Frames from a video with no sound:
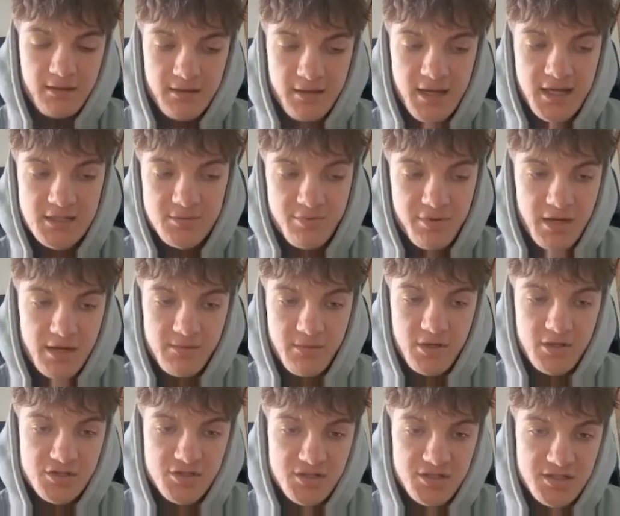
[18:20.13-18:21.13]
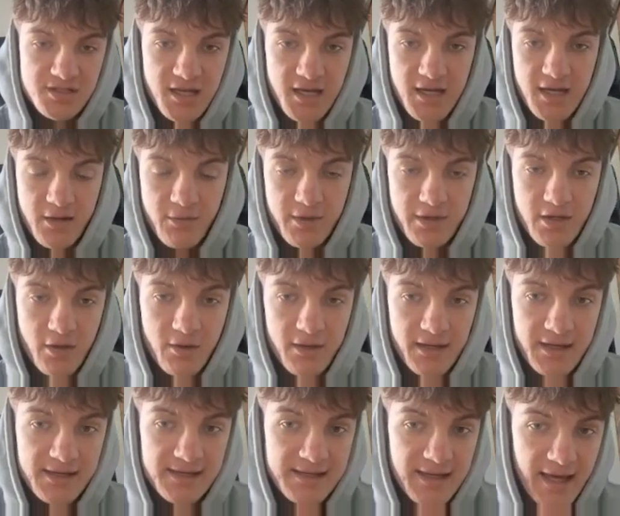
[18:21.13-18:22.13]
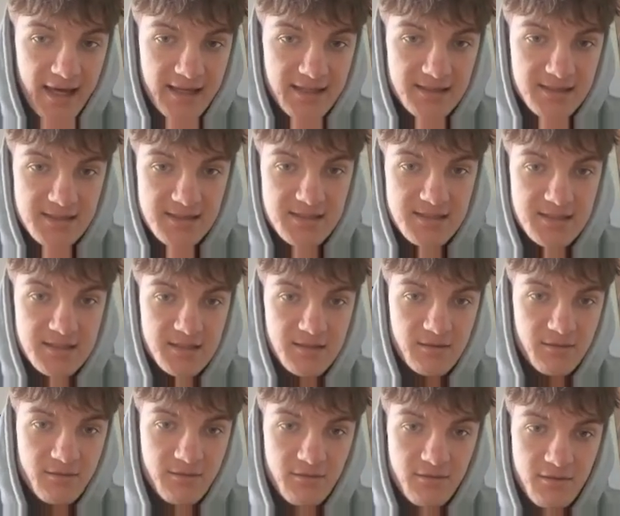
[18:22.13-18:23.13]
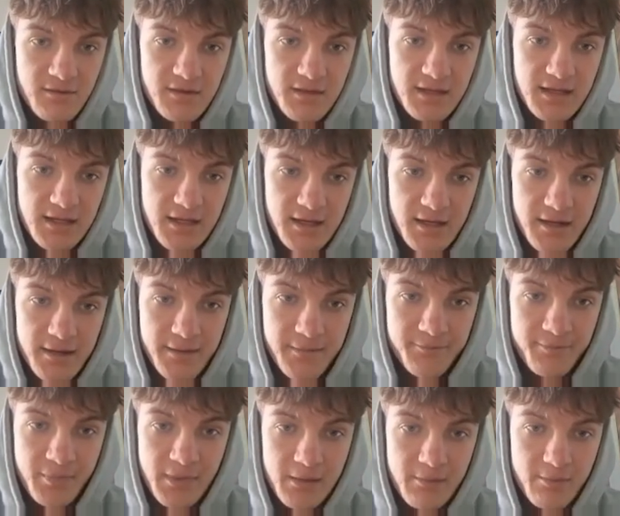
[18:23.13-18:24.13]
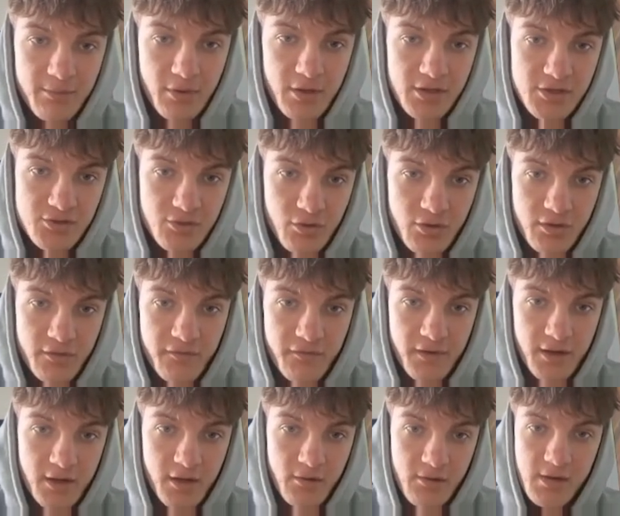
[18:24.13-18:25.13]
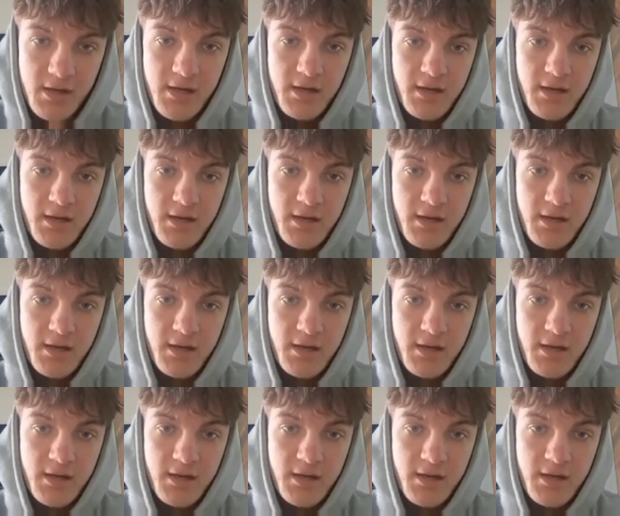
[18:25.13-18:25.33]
that is pretty much just saying we're going against the bullish order flow,